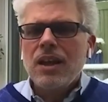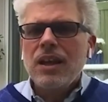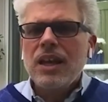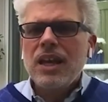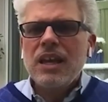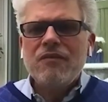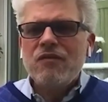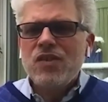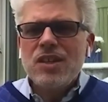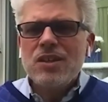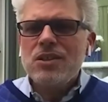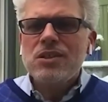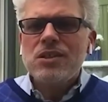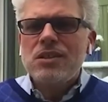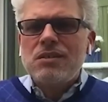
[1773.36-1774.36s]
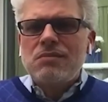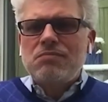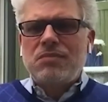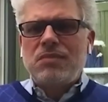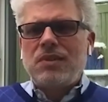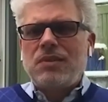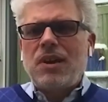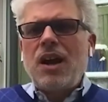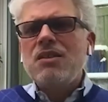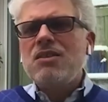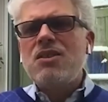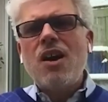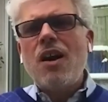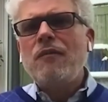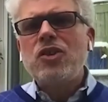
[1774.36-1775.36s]
it feels
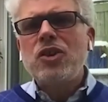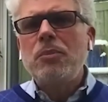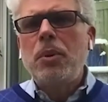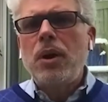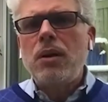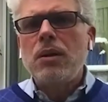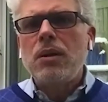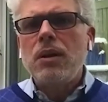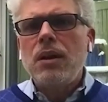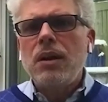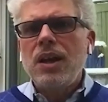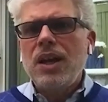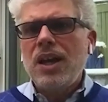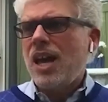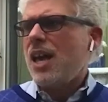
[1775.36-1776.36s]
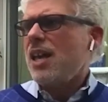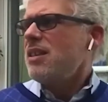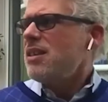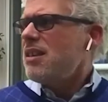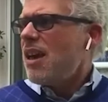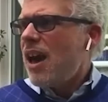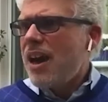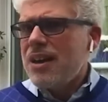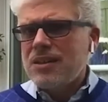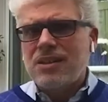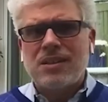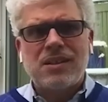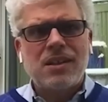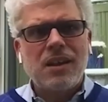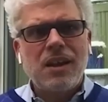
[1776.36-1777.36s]
uncomfortable. And
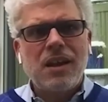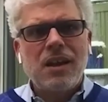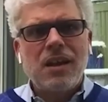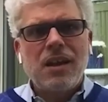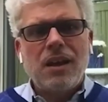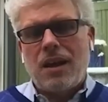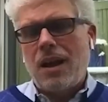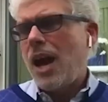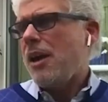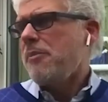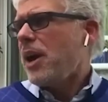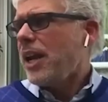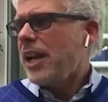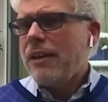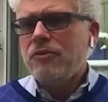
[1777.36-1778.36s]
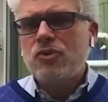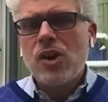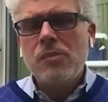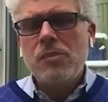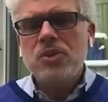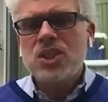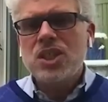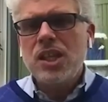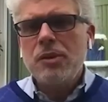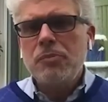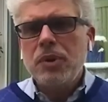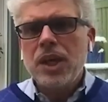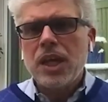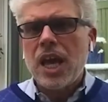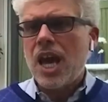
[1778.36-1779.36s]
yes, I might have trouble
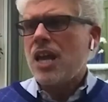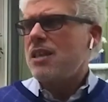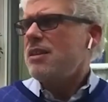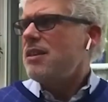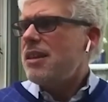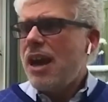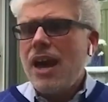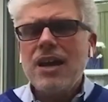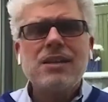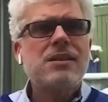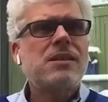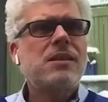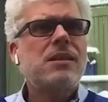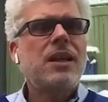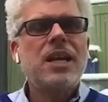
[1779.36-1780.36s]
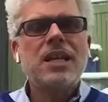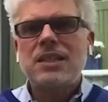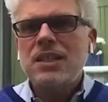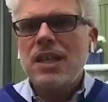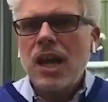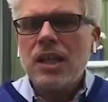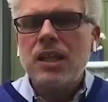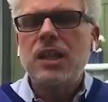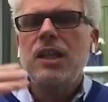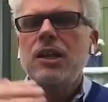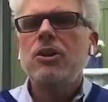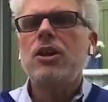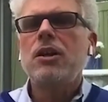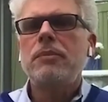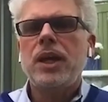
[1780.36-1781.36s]
sleeping. And yes, it's not
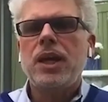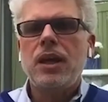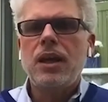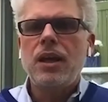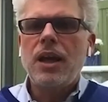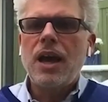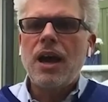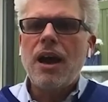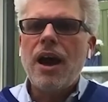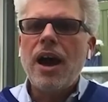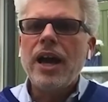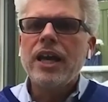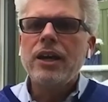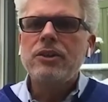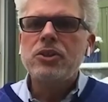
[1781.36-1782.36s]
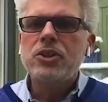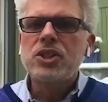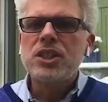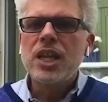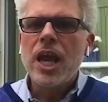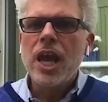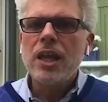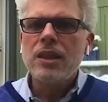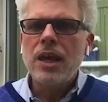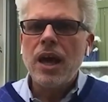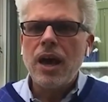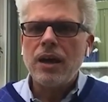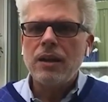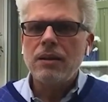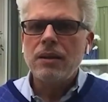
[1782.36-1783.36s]
clear to me. I understand
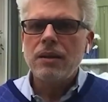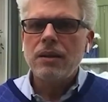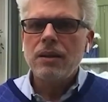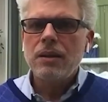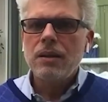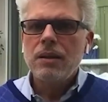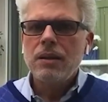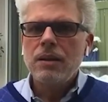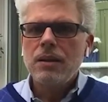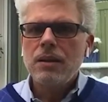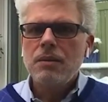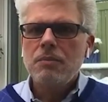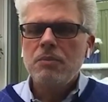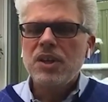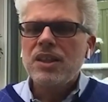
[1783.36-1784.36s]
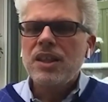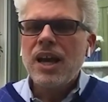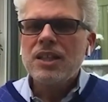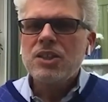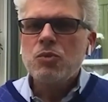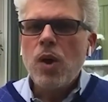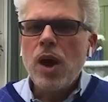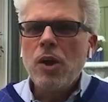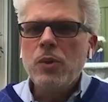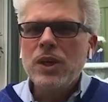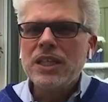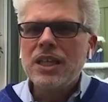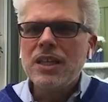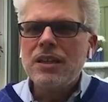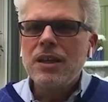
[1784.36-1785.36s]
that. But that's why
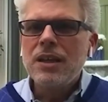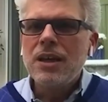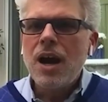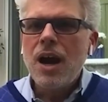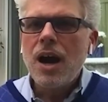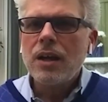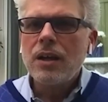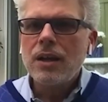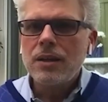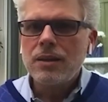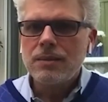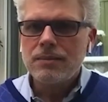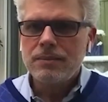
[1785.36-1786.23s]
we did the kata.